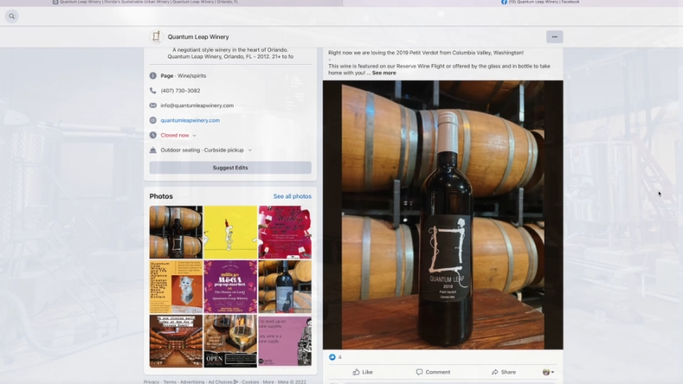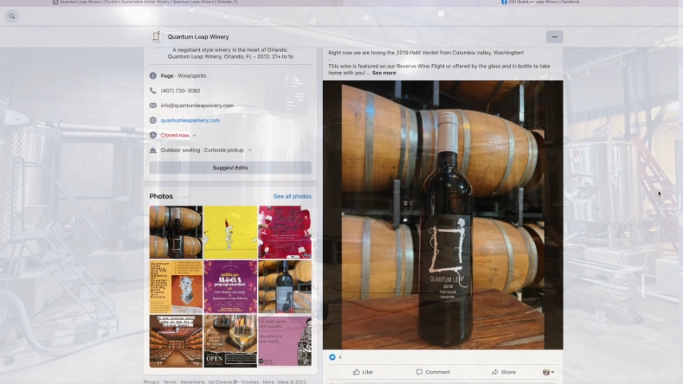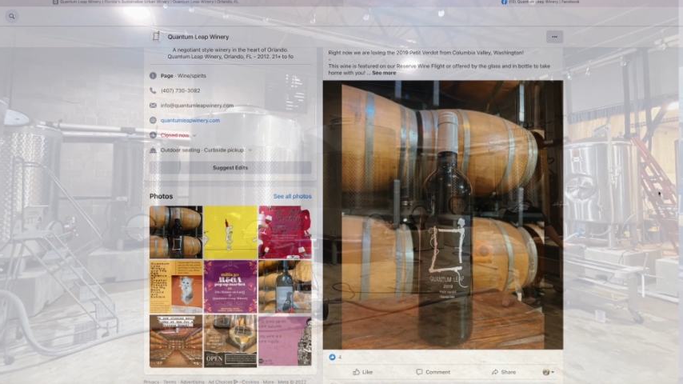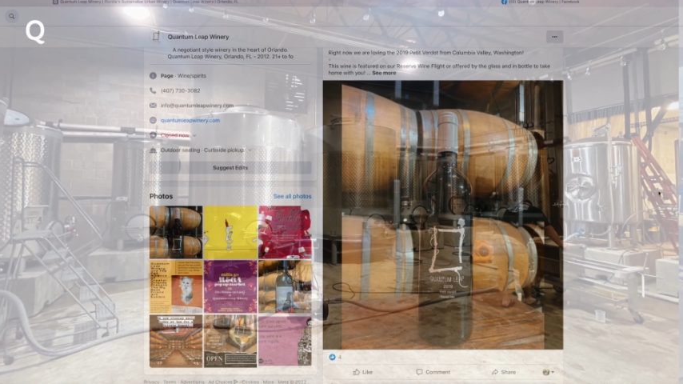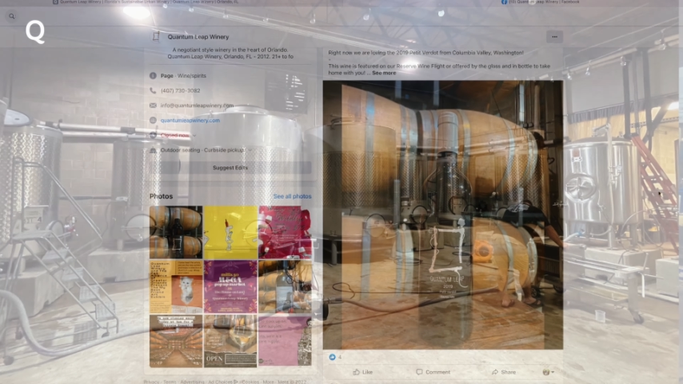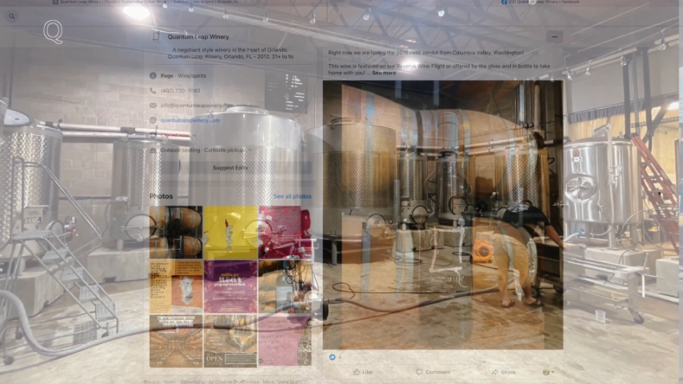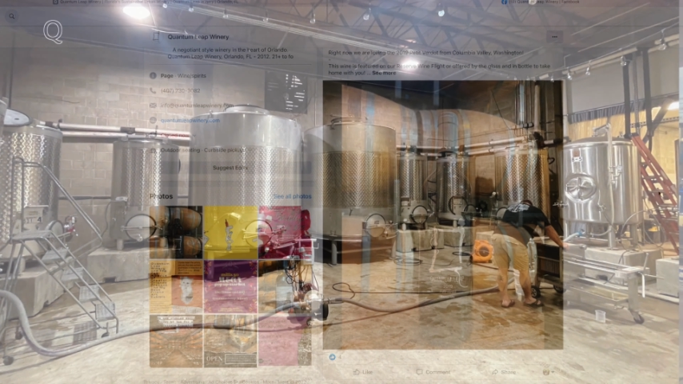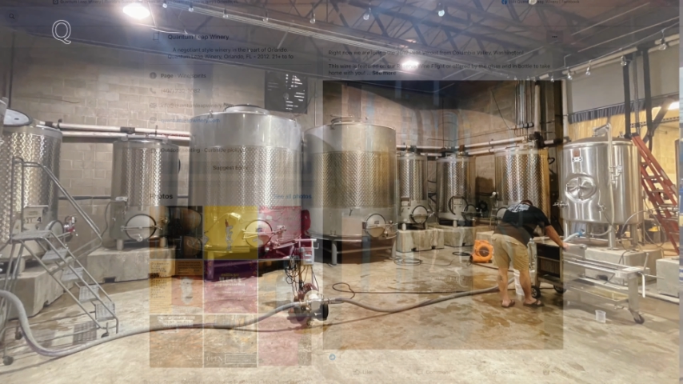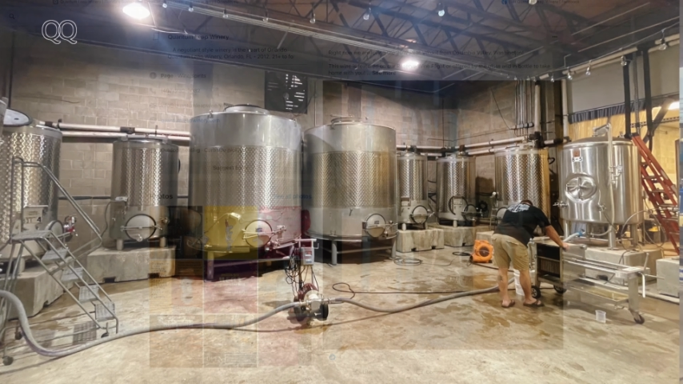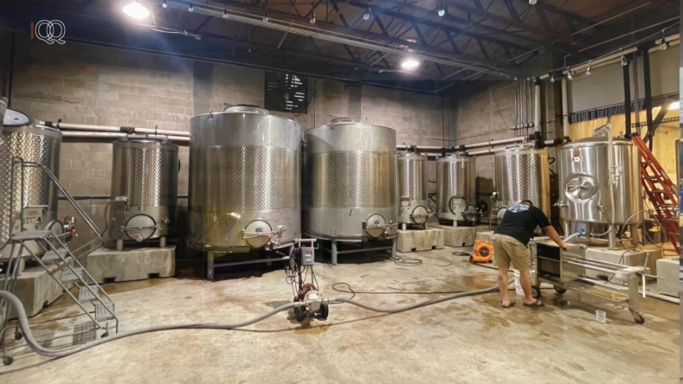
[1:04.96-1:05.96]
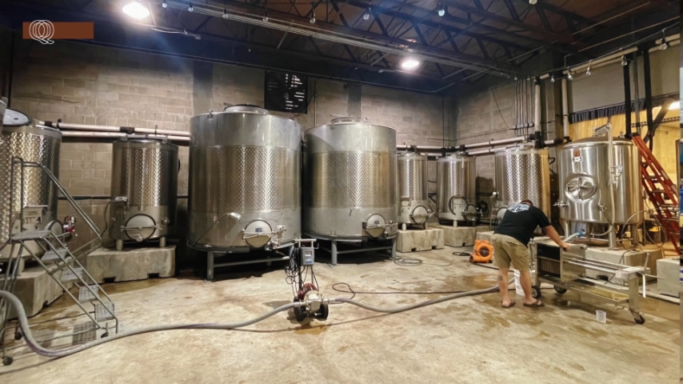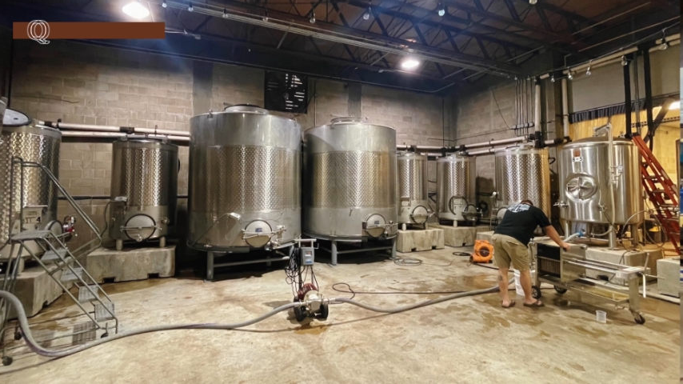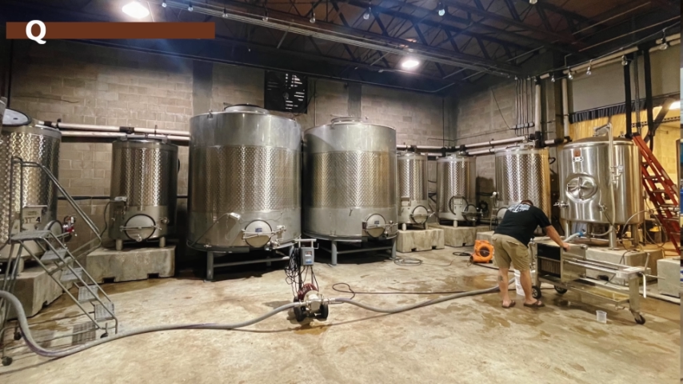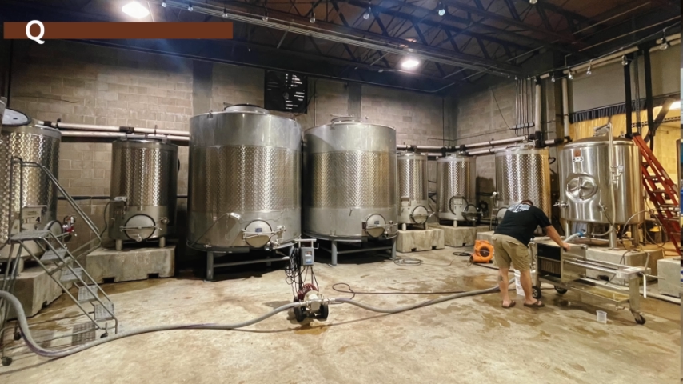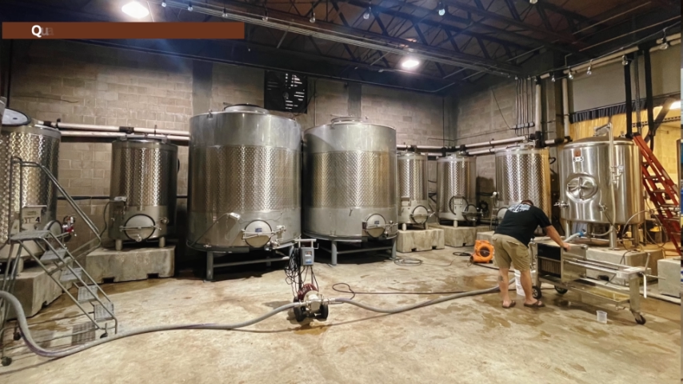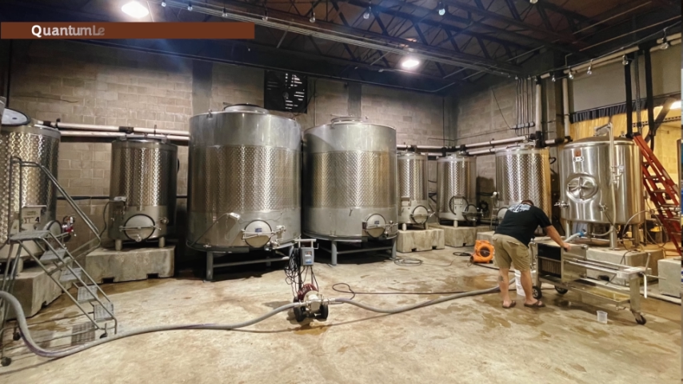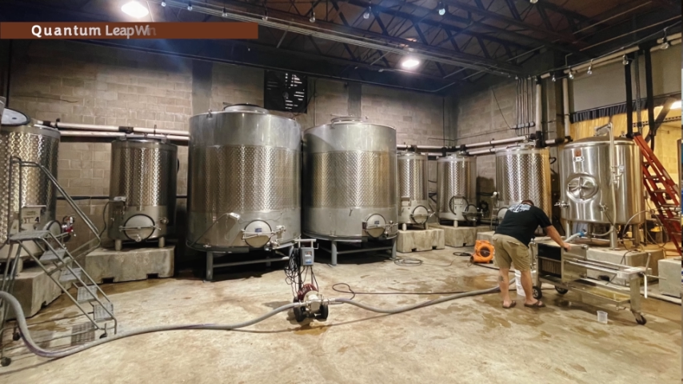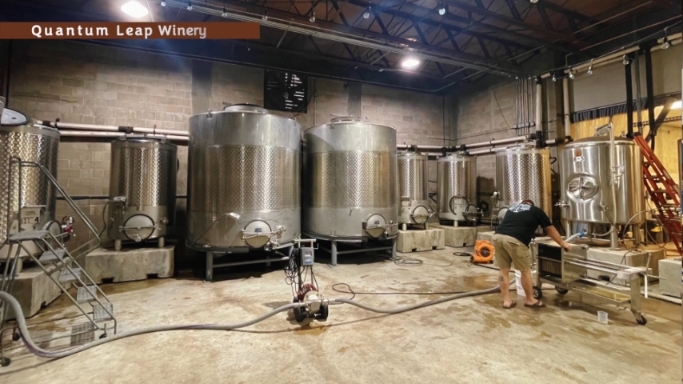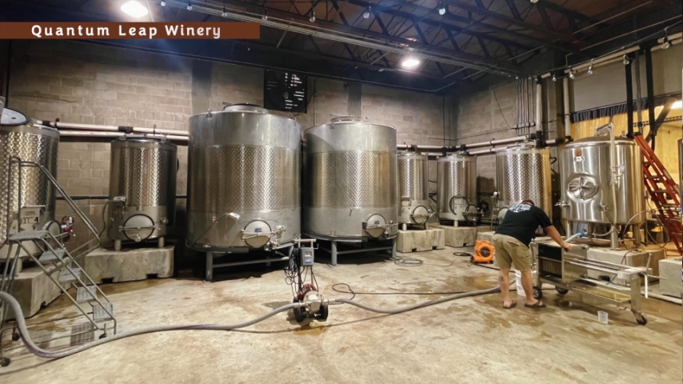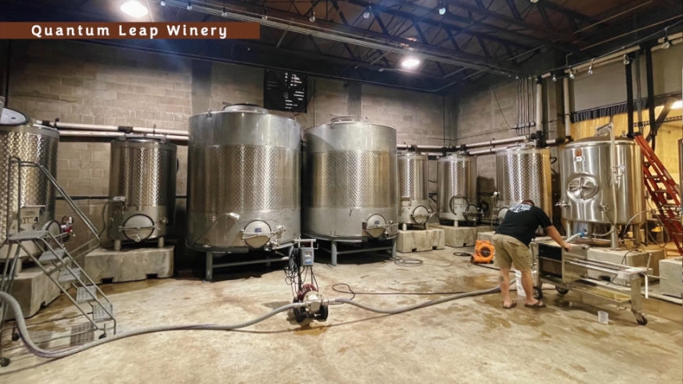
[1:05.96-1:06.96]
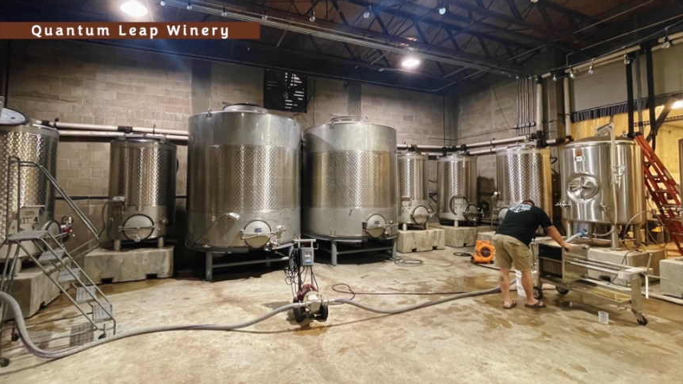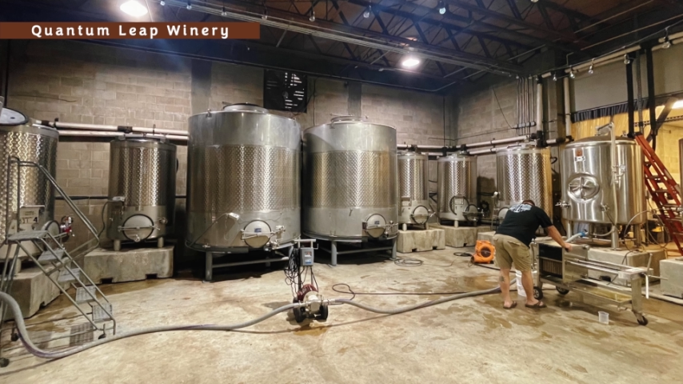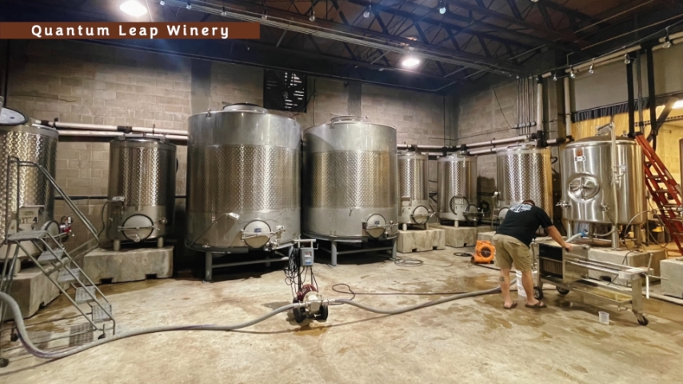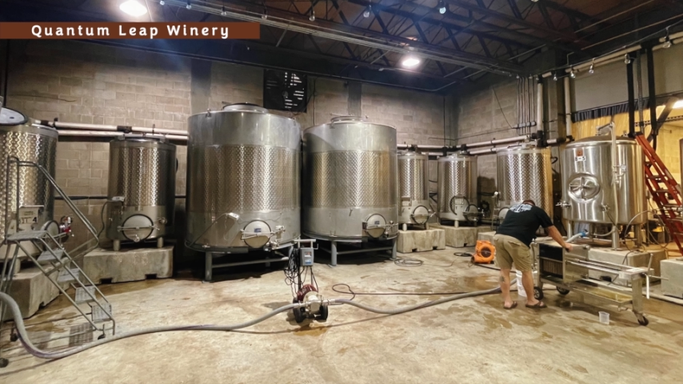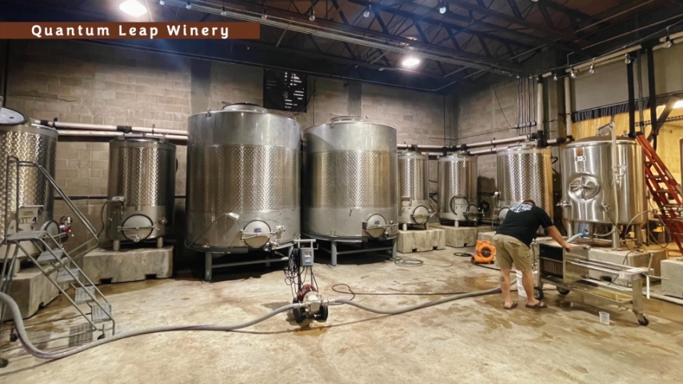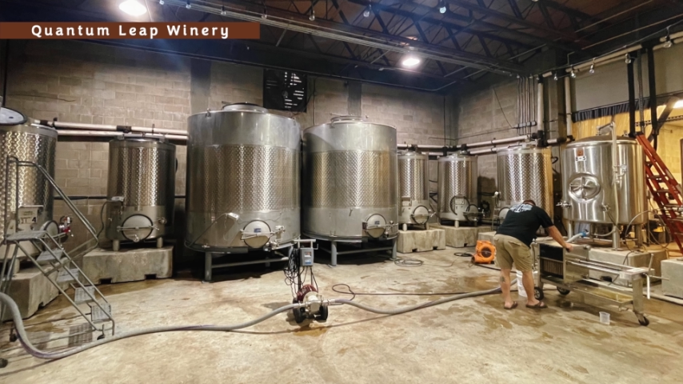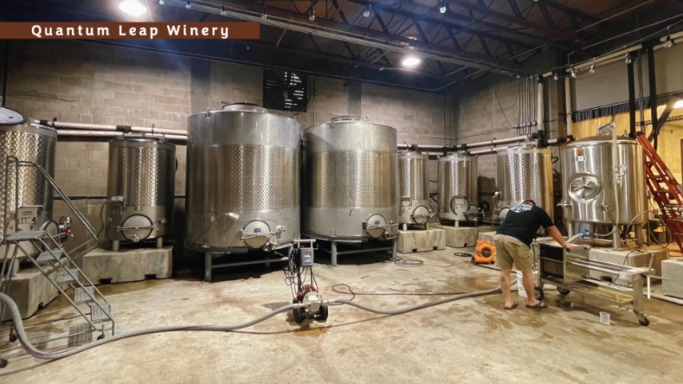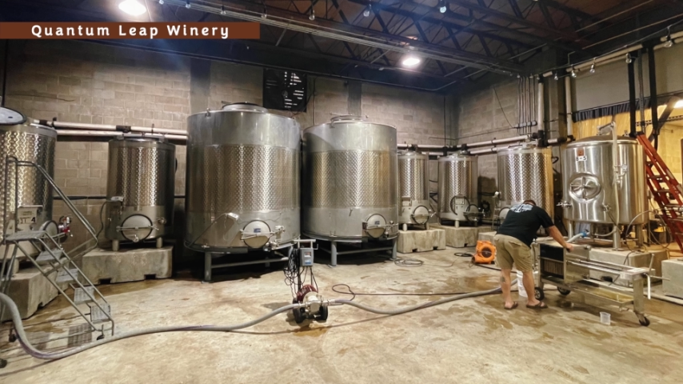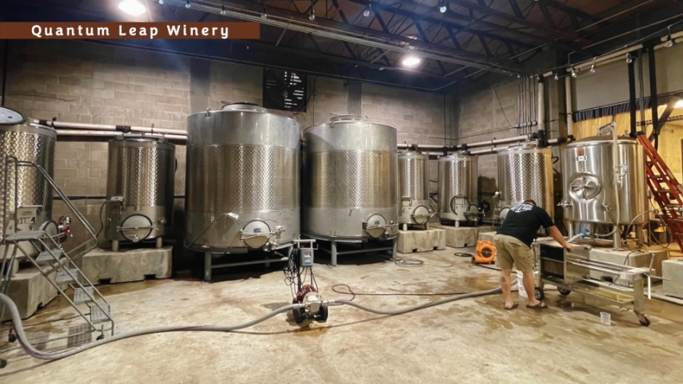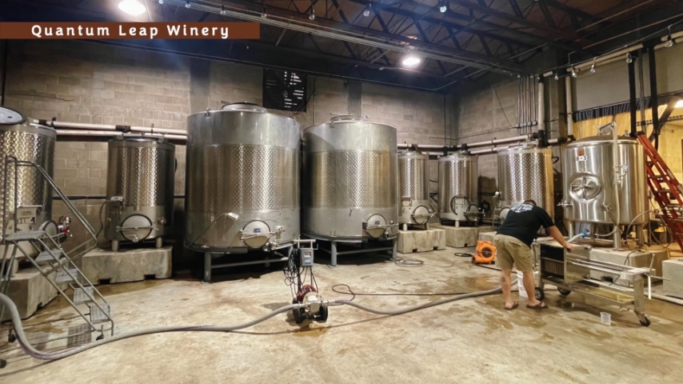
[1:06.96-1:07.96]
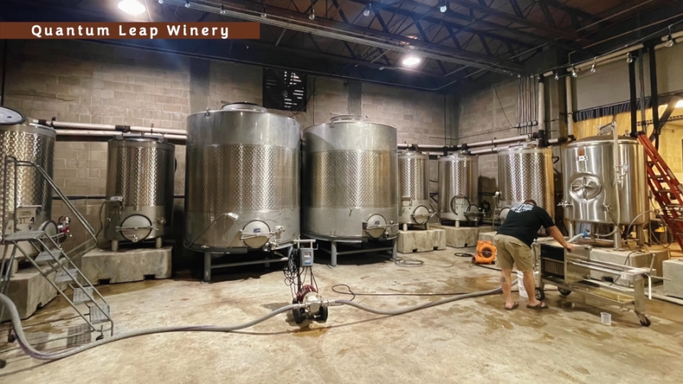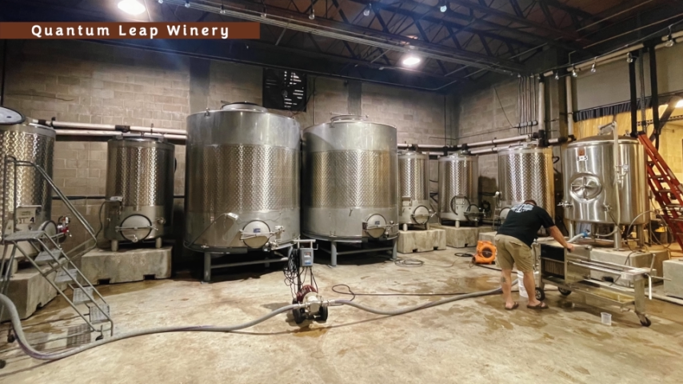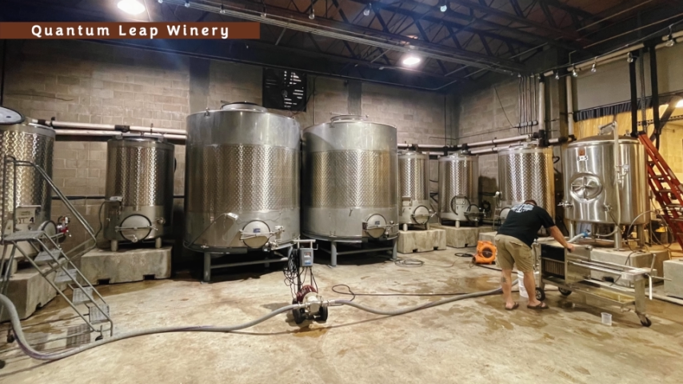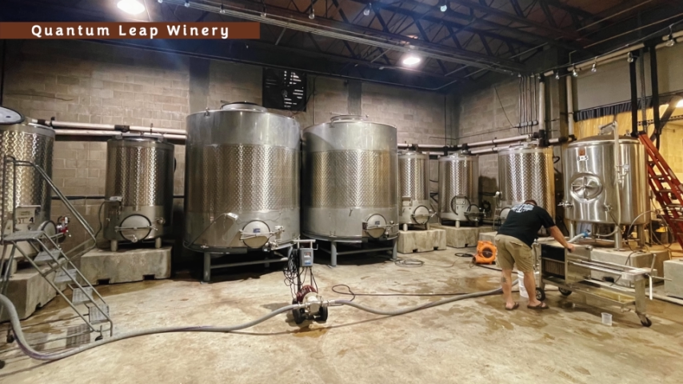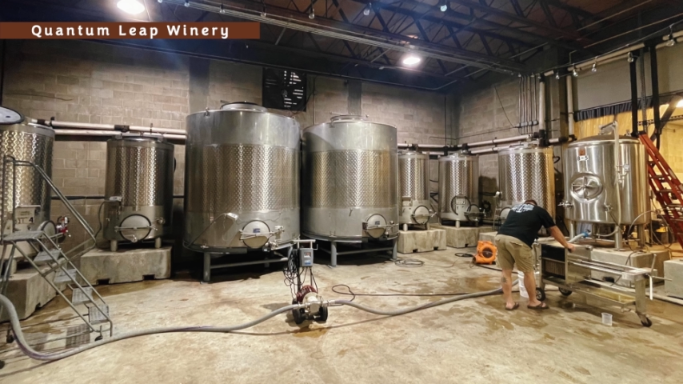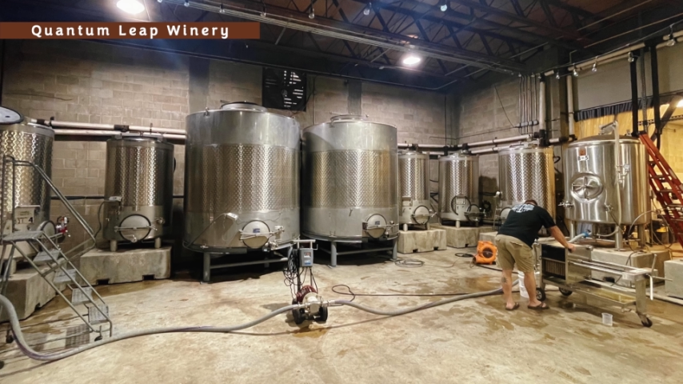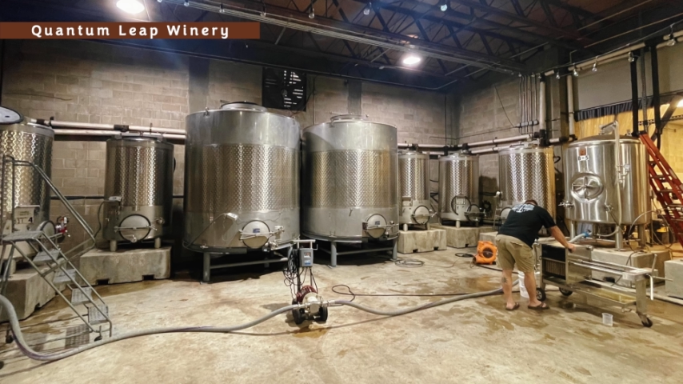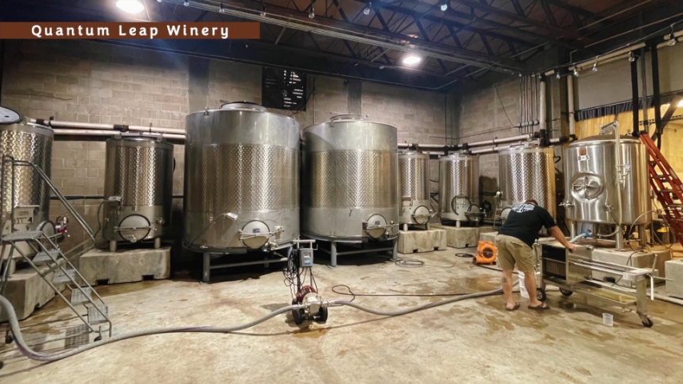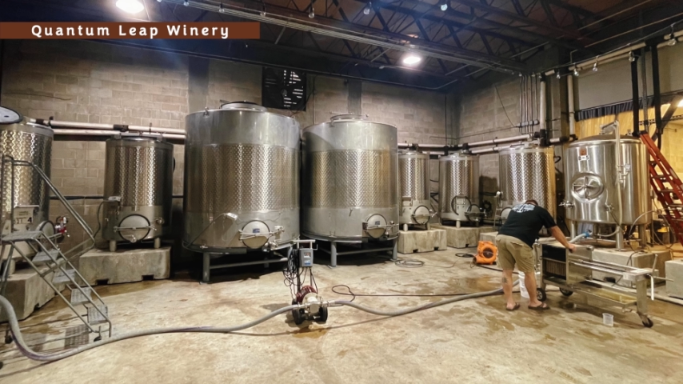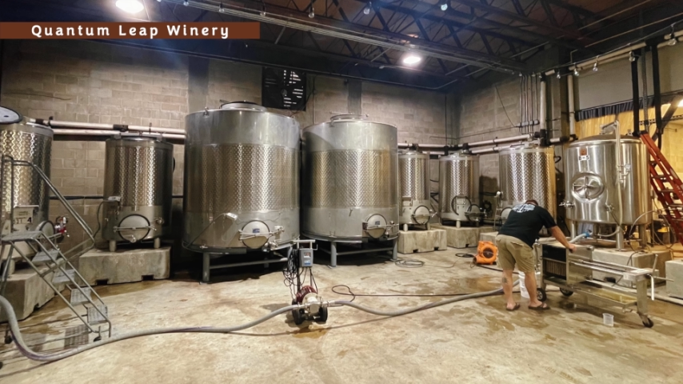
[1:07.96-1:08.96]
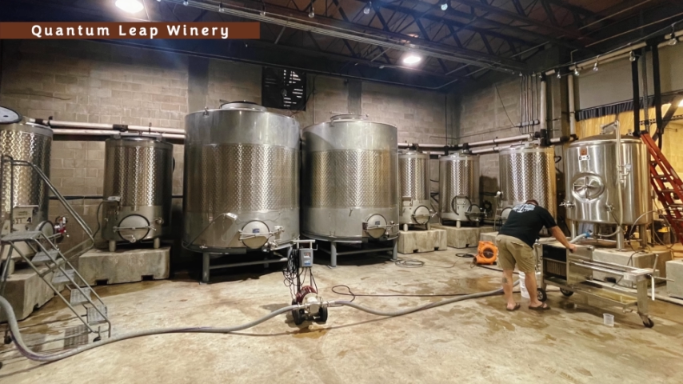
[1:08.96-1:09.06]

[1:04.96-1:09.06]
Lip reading: No face is visible, so there are no lips to read.